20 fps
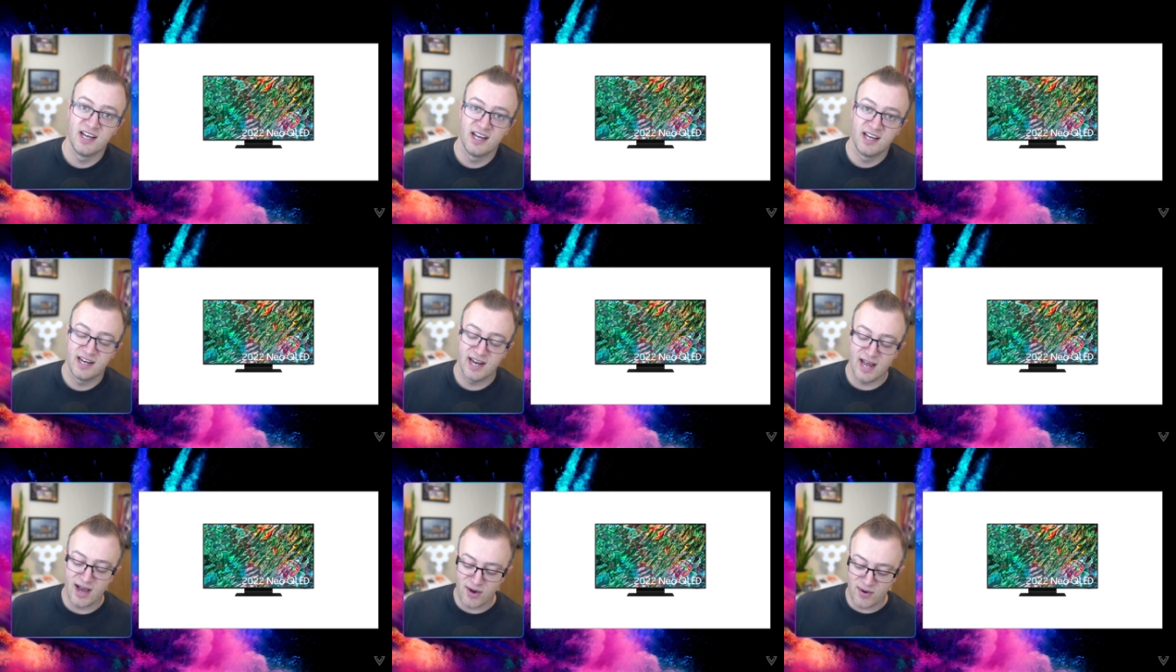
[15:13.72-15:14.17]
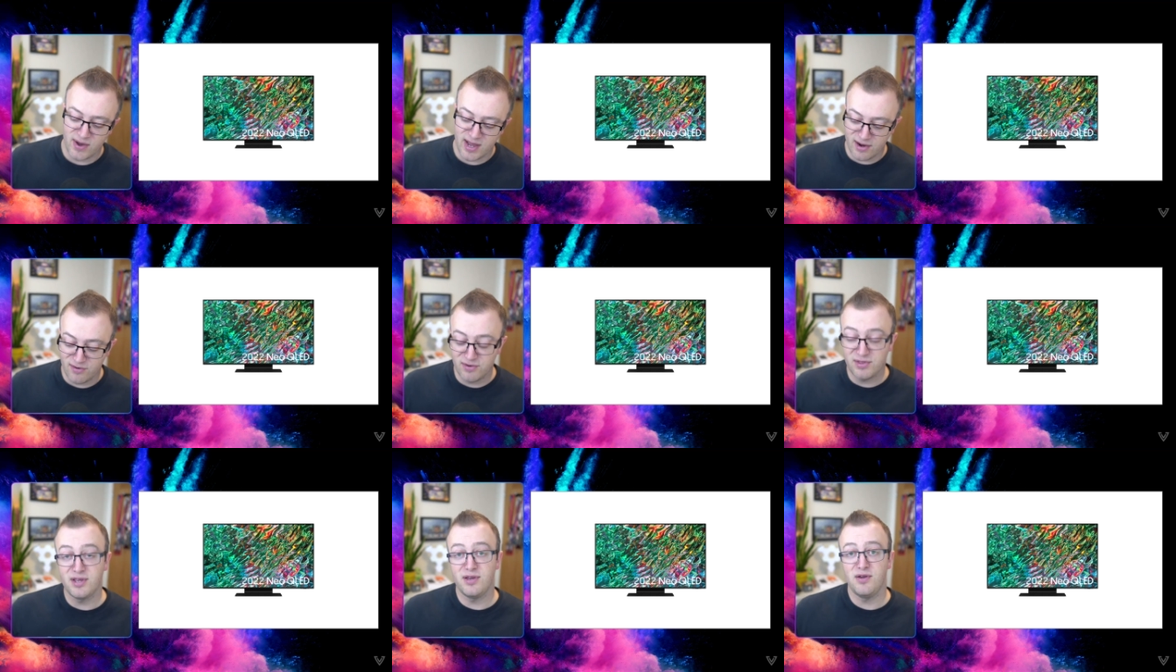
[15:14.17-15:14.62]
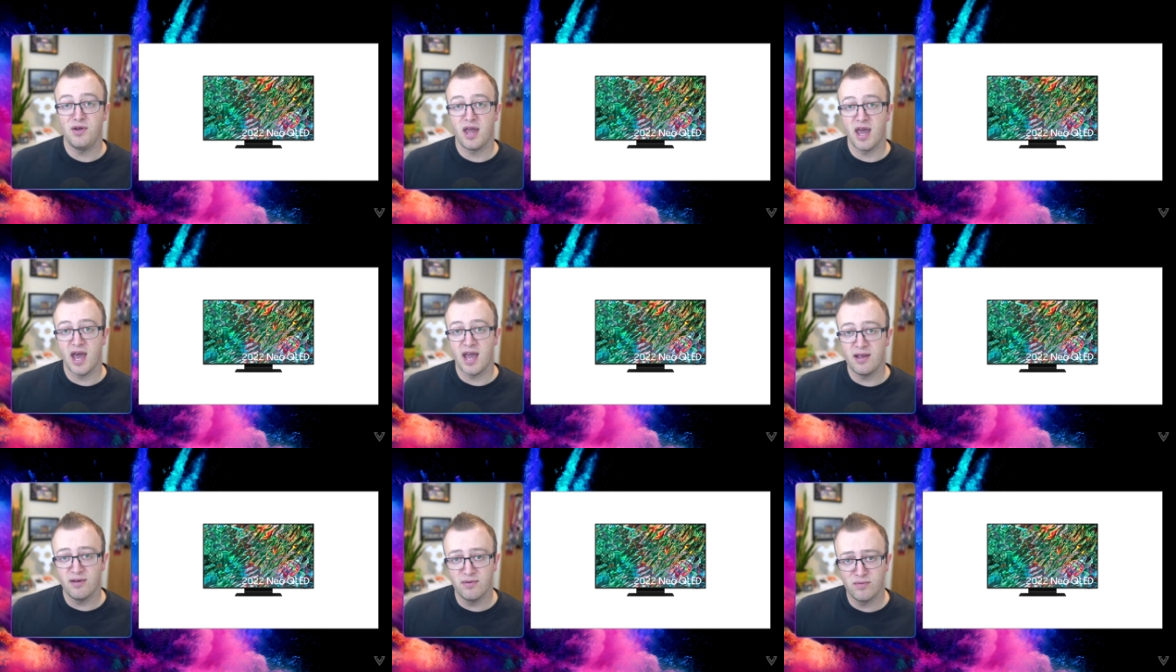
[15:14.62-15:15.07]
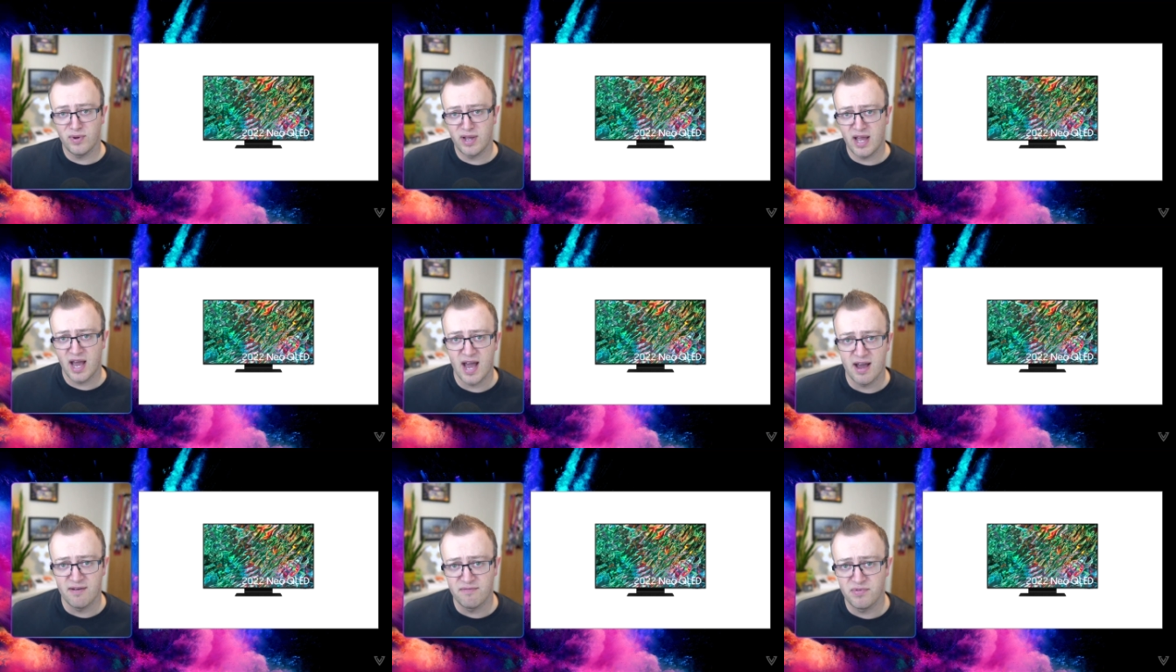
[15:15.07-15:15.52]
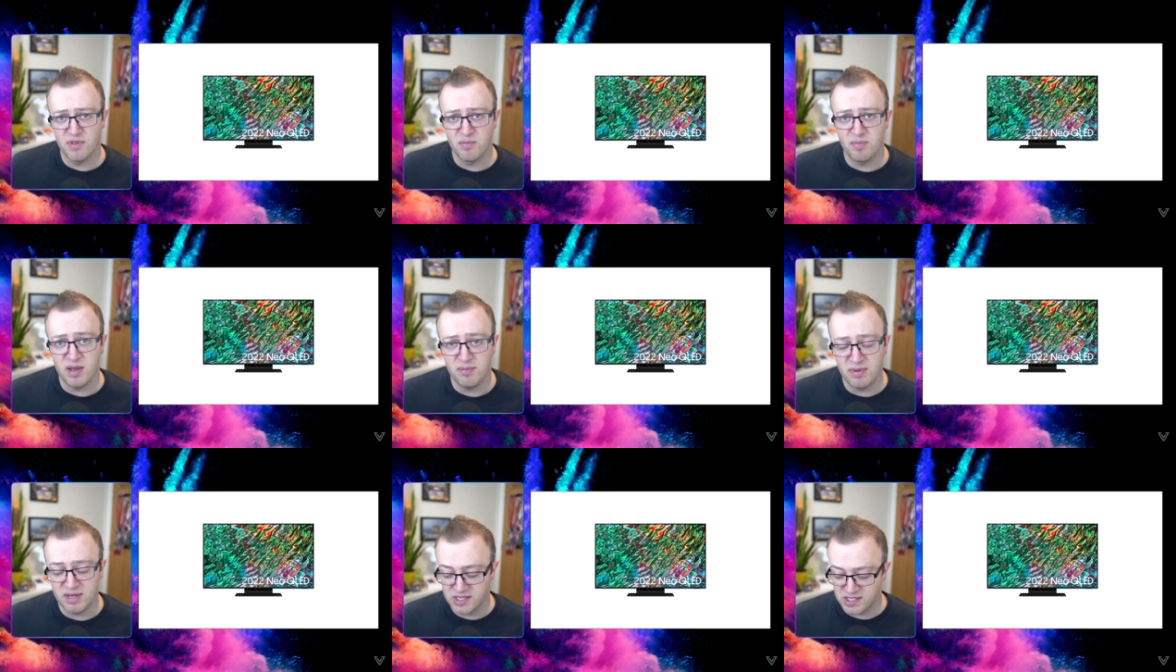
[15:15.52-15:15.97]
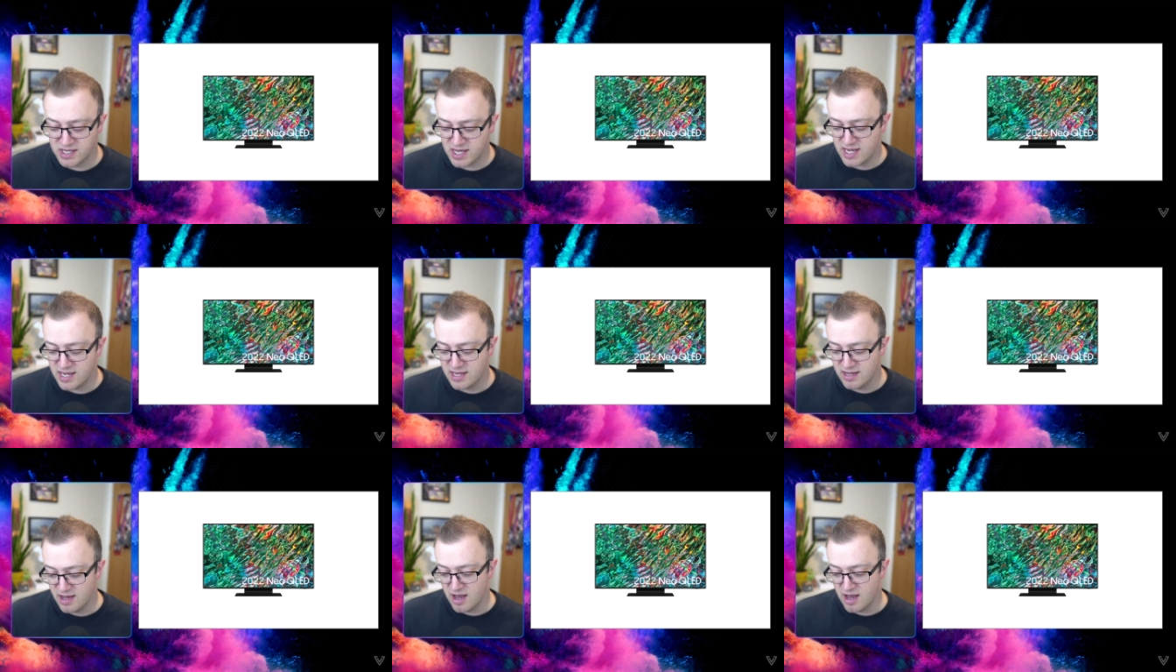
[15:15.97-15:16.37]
Now, here in the UK, we have the BBC,